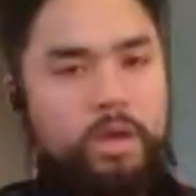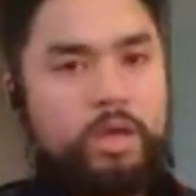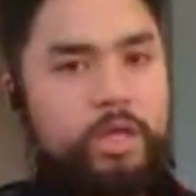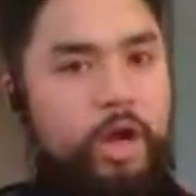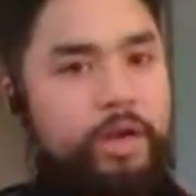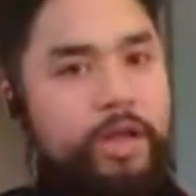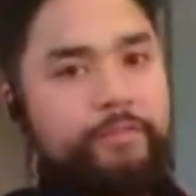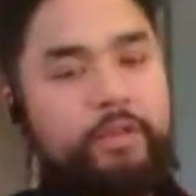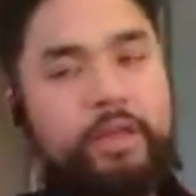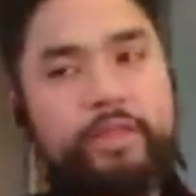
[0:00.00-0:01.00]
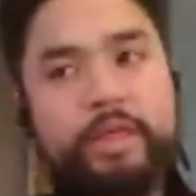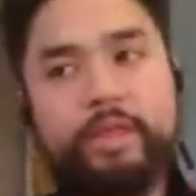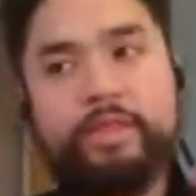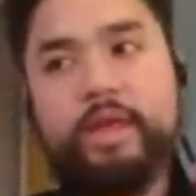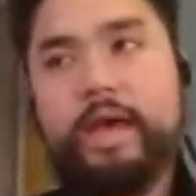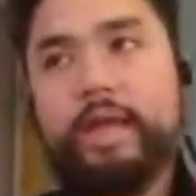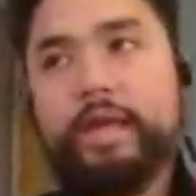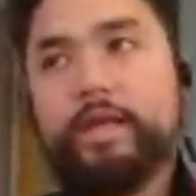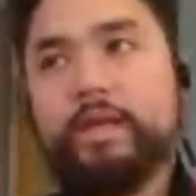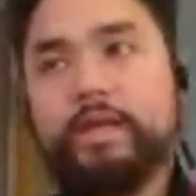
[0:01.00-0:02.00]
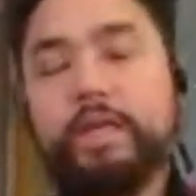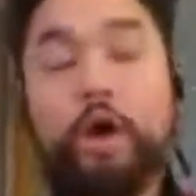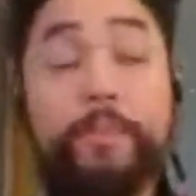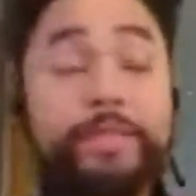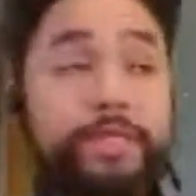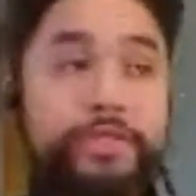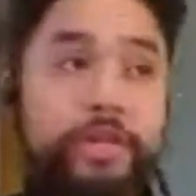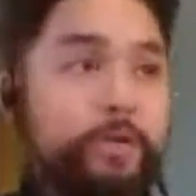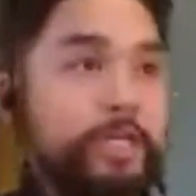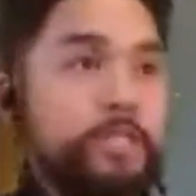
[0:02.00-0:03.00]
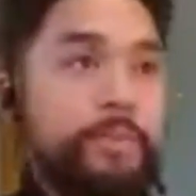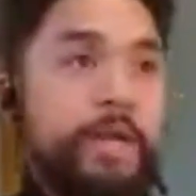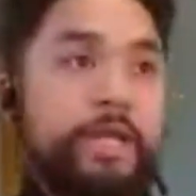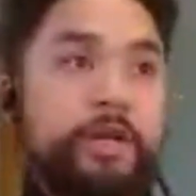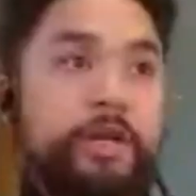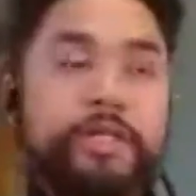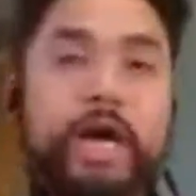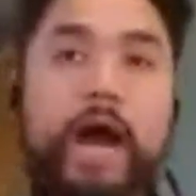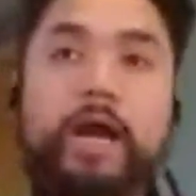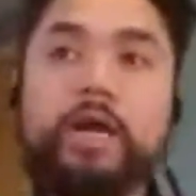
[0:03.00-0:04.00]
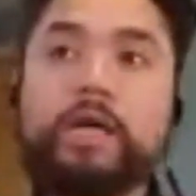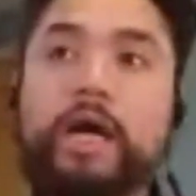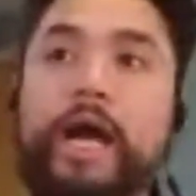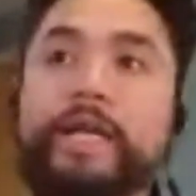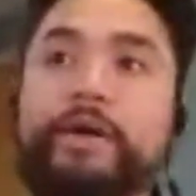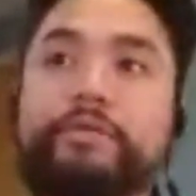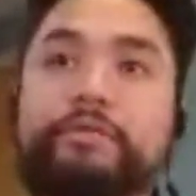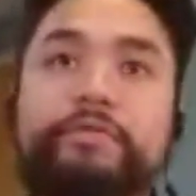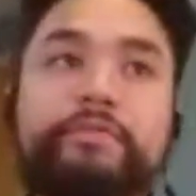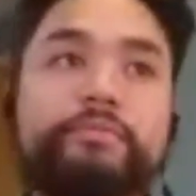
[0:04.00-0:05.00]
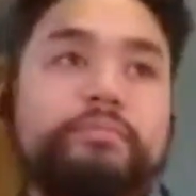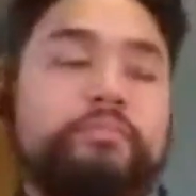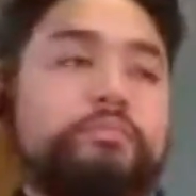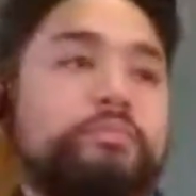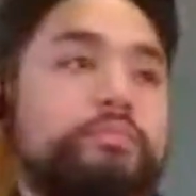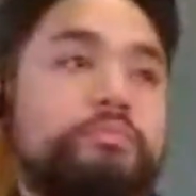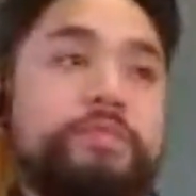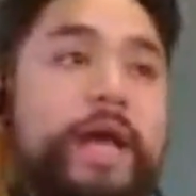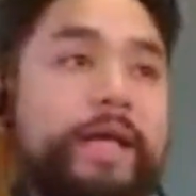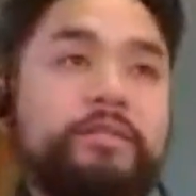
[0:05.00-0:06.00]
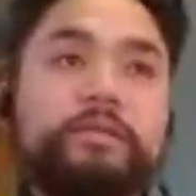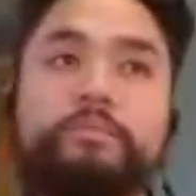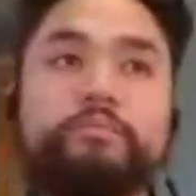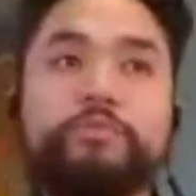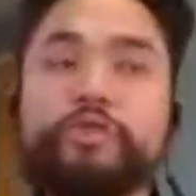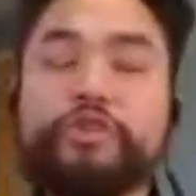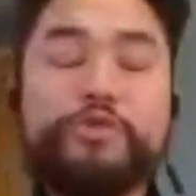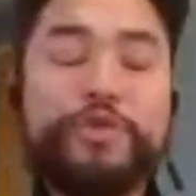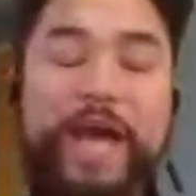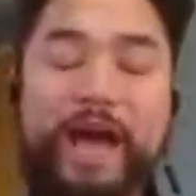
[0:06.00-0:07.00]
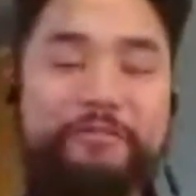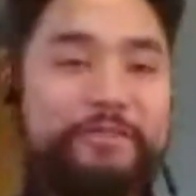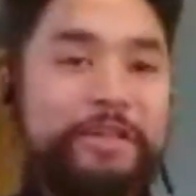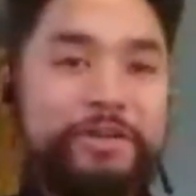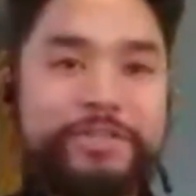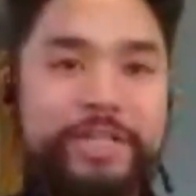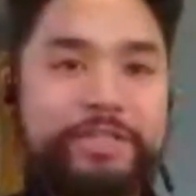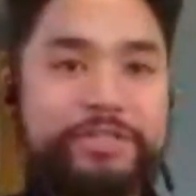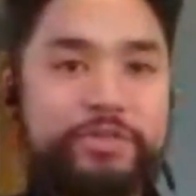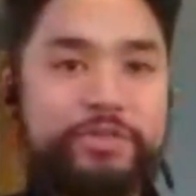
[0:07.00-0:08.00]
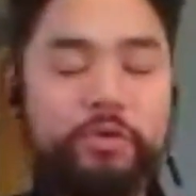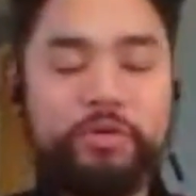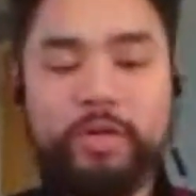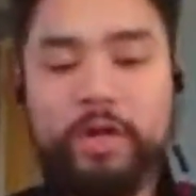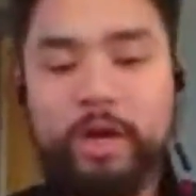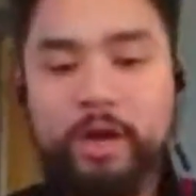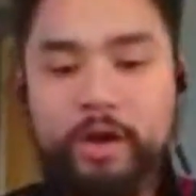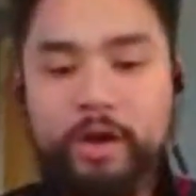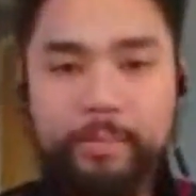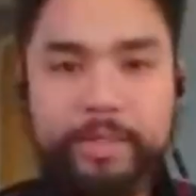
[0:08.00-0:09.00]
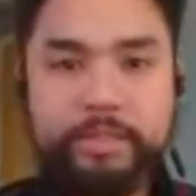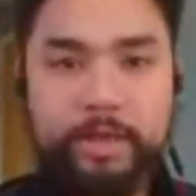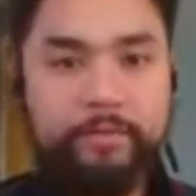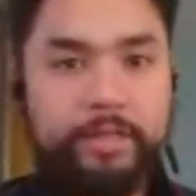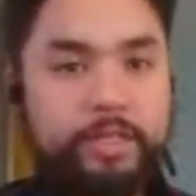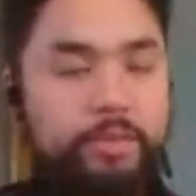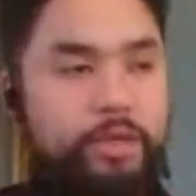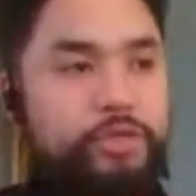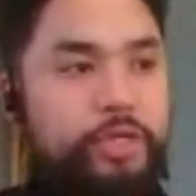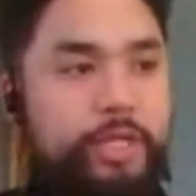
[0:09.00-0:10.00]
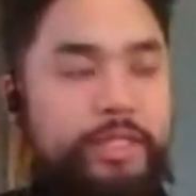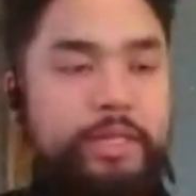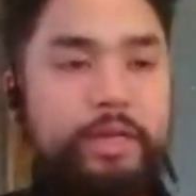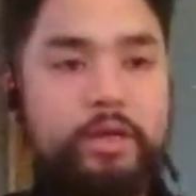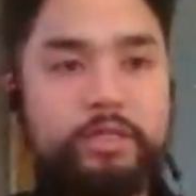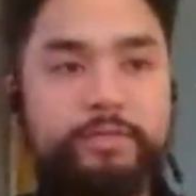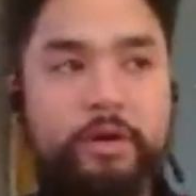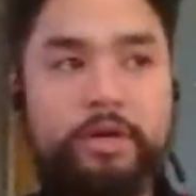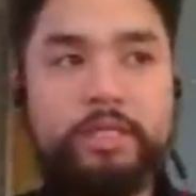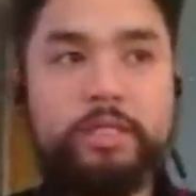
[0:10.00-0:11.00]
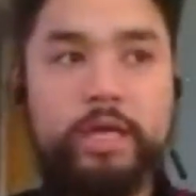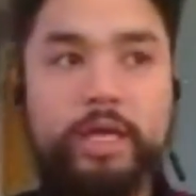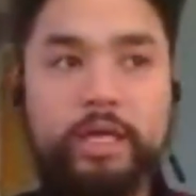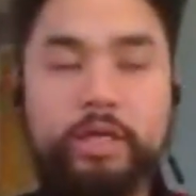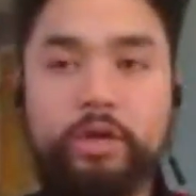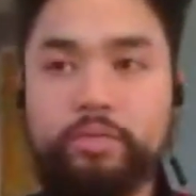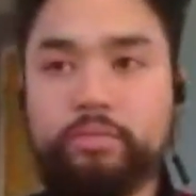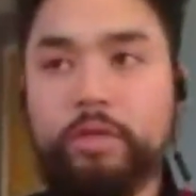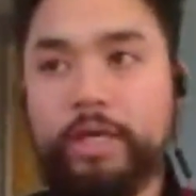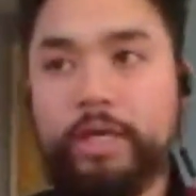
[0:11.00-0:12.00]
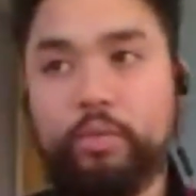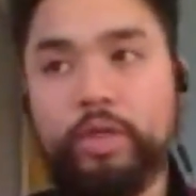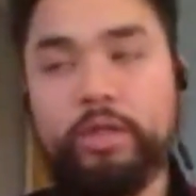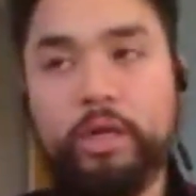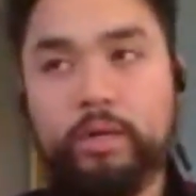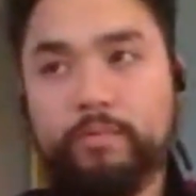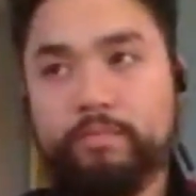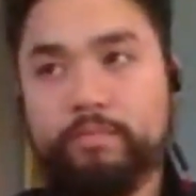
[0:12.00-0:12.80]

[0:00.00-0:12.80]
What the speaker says: I definitely think that, since you're going to be spending your entire kind of next 2.5 years at the school, it's definitely something you should consider as far as like, like what does